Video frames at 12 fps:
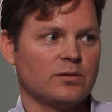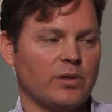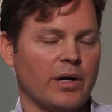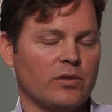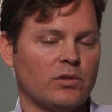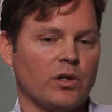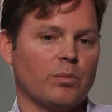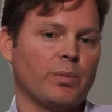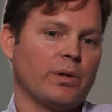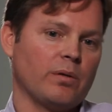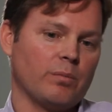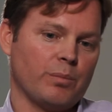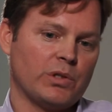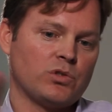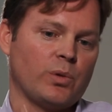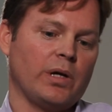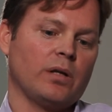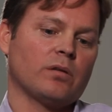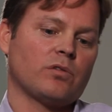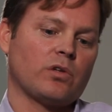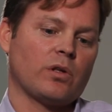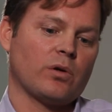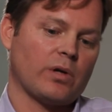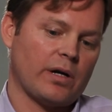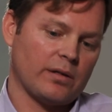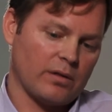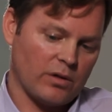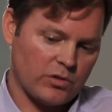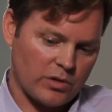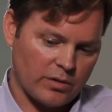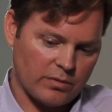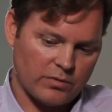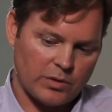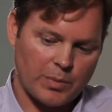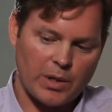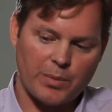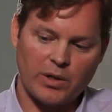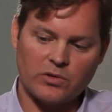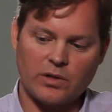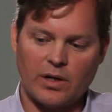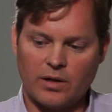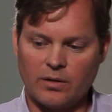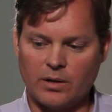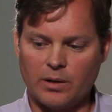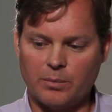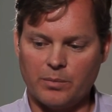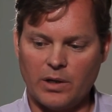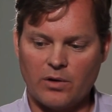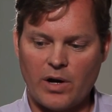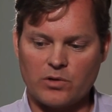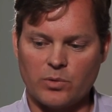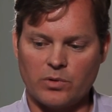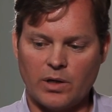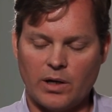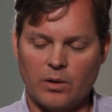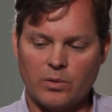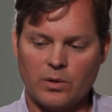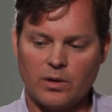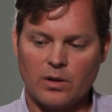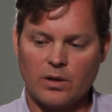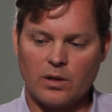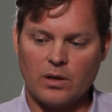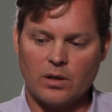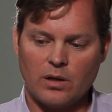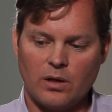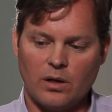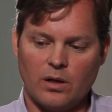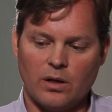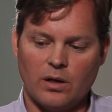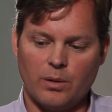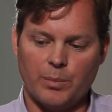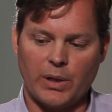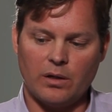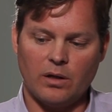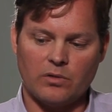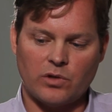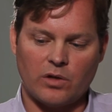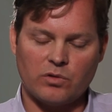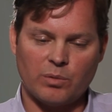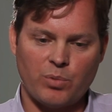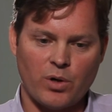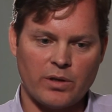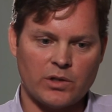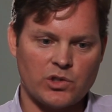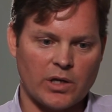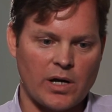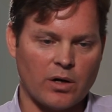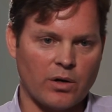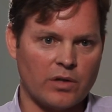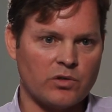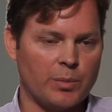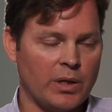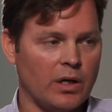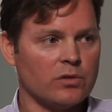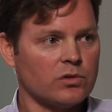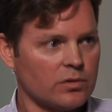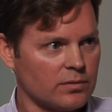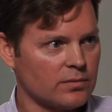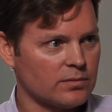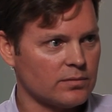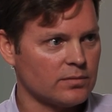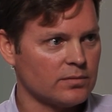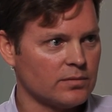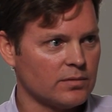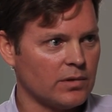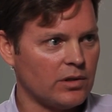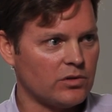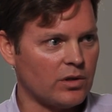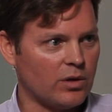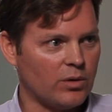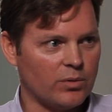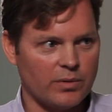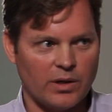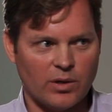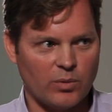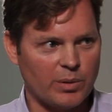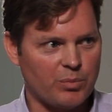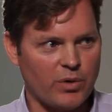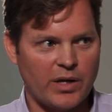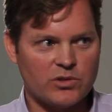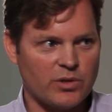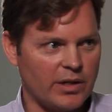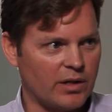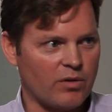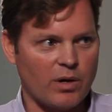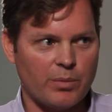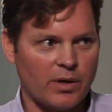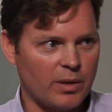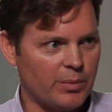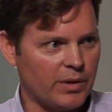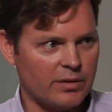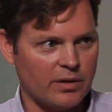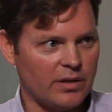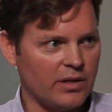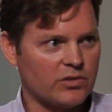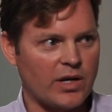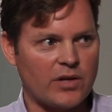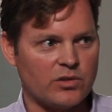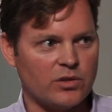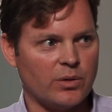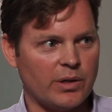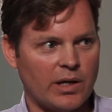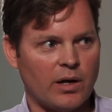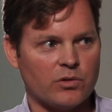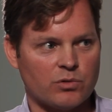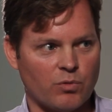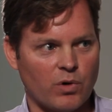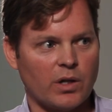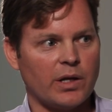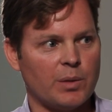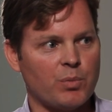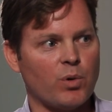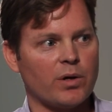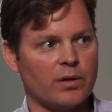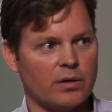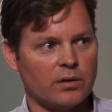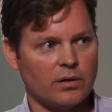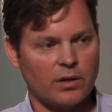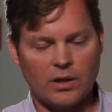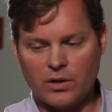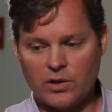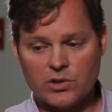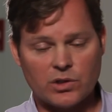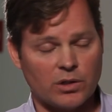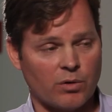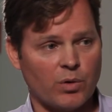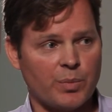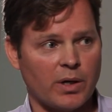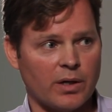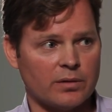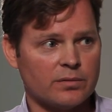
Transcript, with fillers: Right. So between, so those are some companies that I um, interact with now. Uh, but it's also important that Chicago gets some hits. Mm -hmm. So, you know, what Braintree and Grubhub and, and these guys are doing now, it's really important, in addition to Groupon,